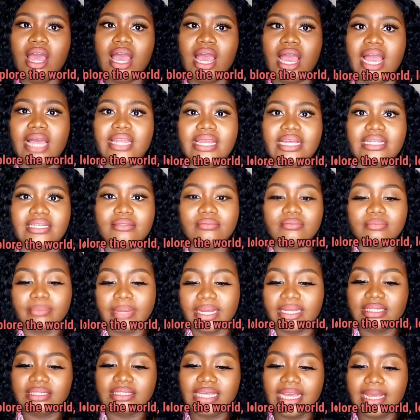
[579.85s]
And by
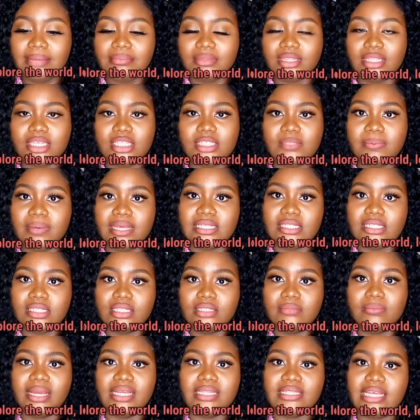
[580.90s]
the time this
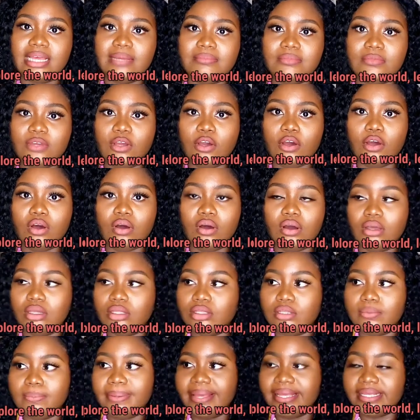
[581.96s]
person, by the time your
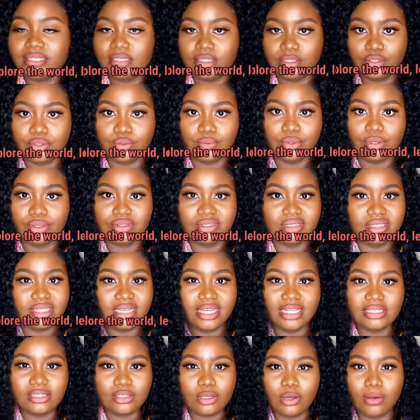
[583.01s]
the person you want to
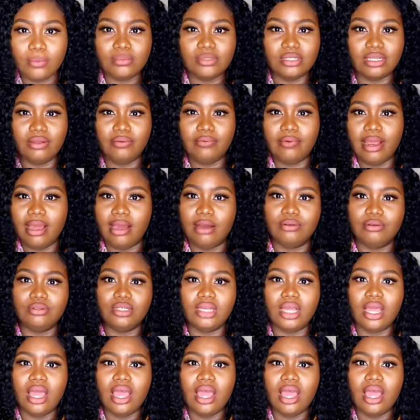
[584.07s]
date comes around,